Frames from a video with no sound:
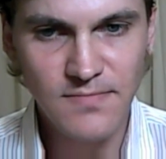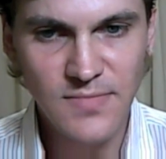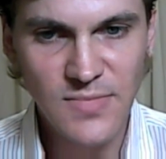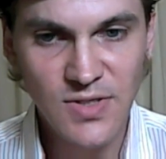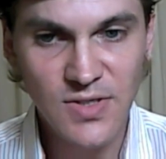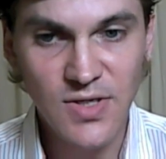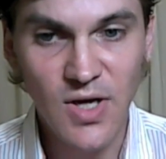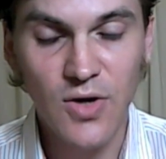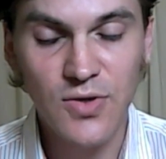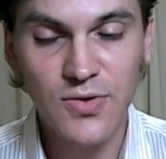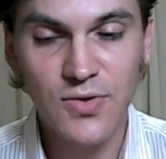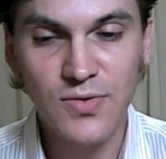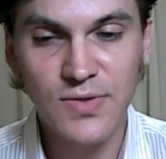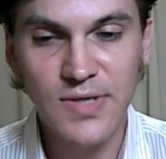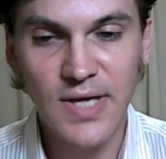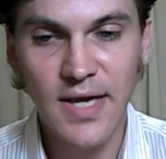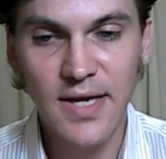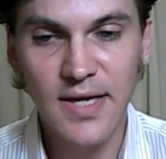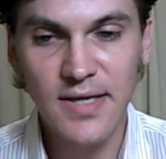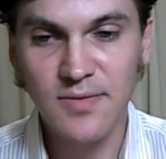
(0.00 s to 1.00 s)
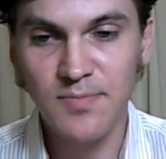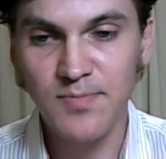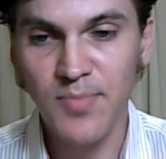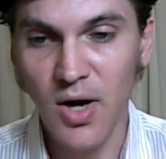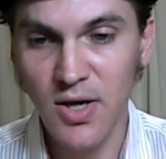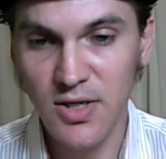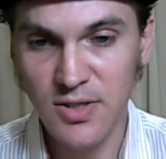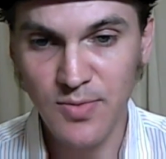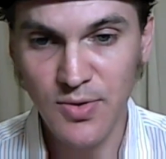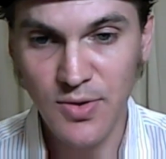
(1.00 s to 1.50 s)
She also said it's
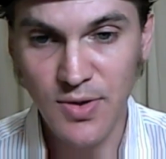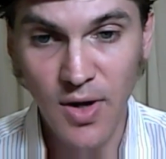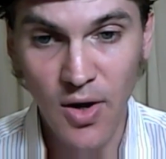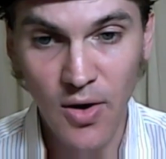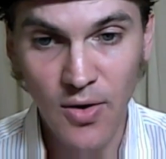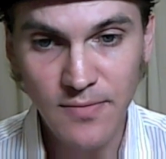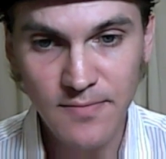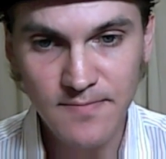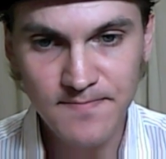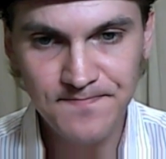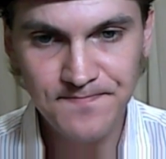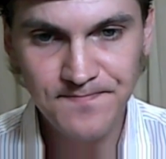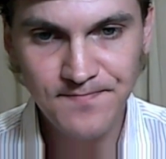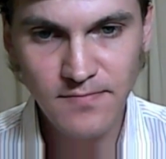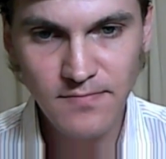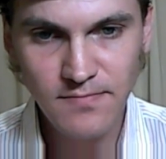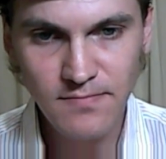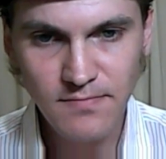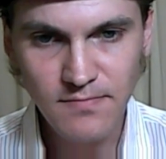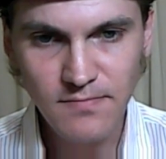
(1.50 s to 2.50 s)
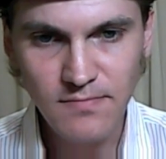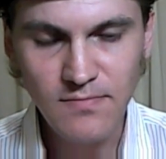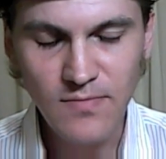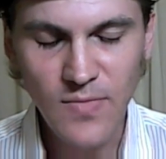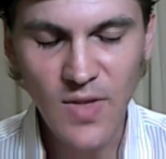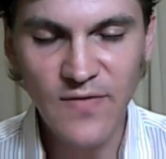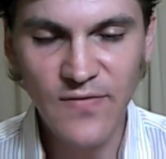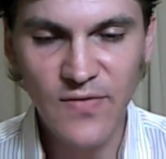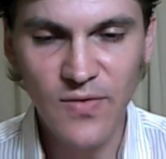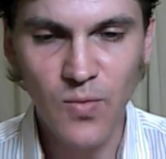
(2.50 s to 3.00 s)
impossible to know
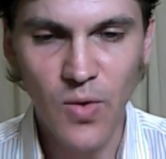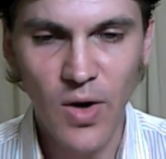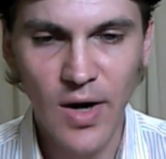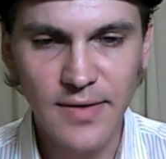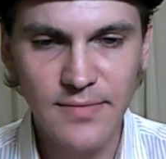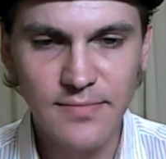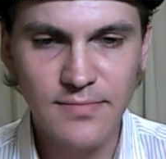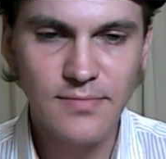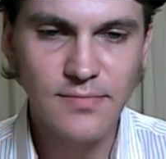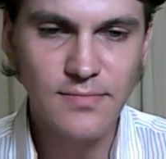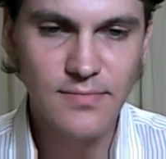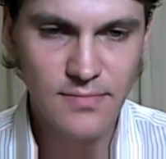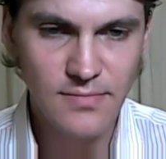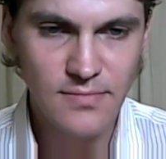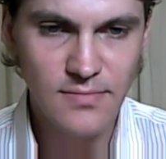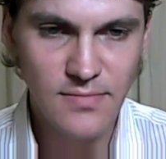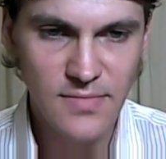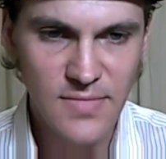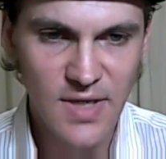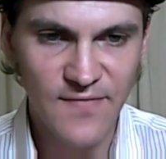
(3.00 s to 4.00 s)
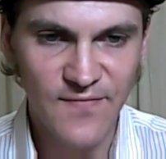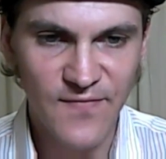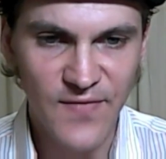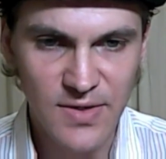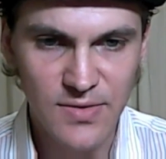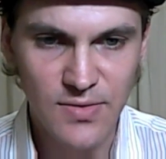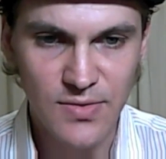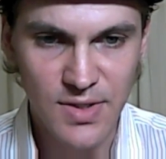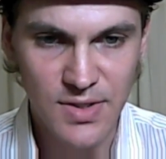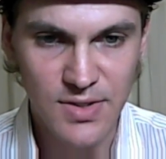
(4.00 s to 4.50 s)
from what
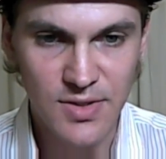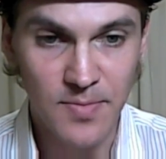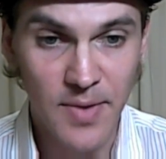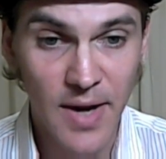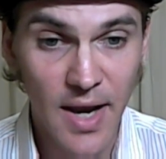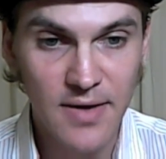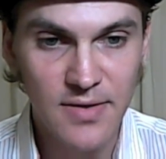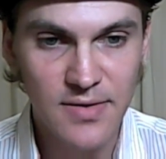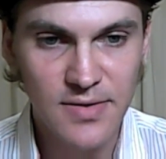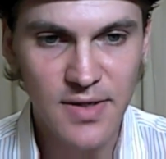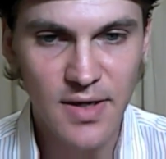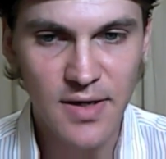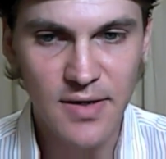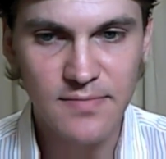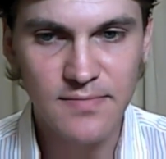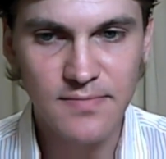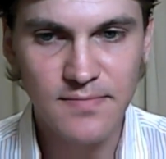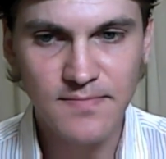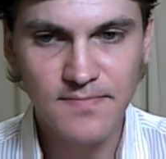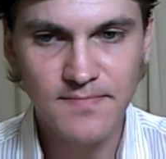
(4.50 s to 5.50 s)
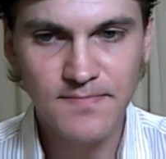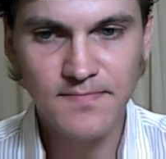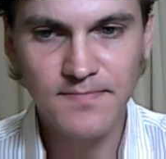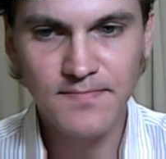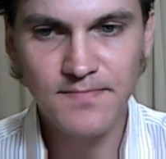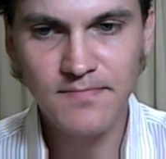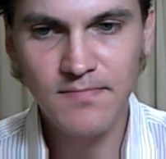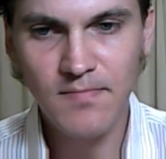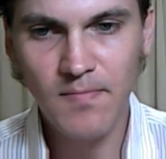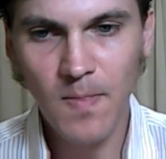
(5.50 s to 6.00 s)
officials in Japan are saying
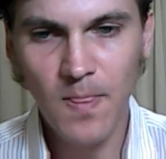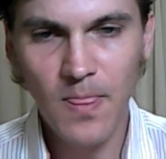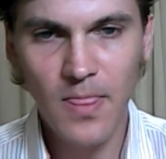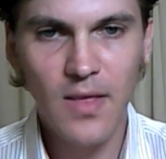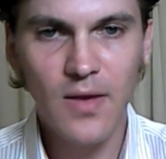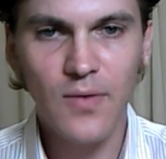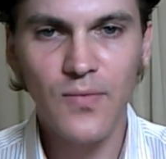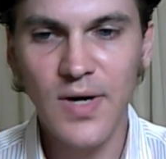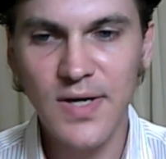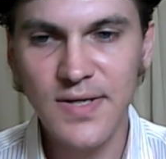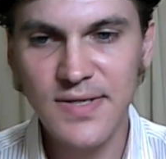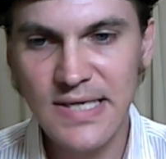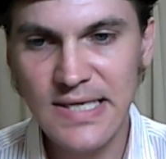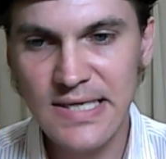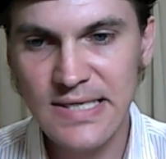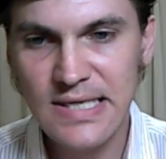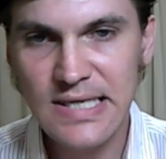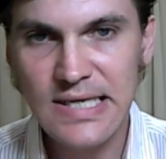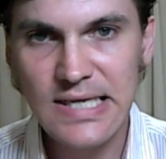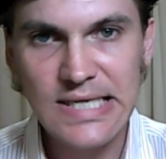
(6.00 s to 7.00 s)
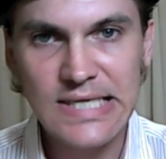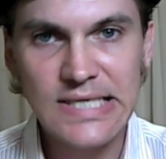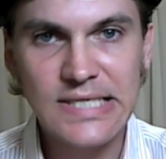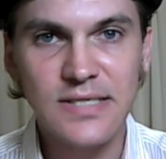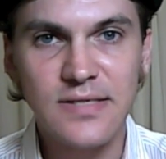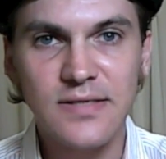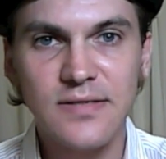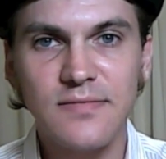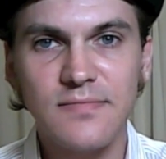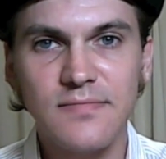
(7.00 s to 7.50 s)
what these
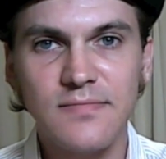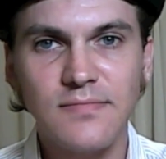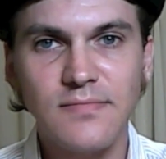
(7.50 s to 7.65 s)
lesions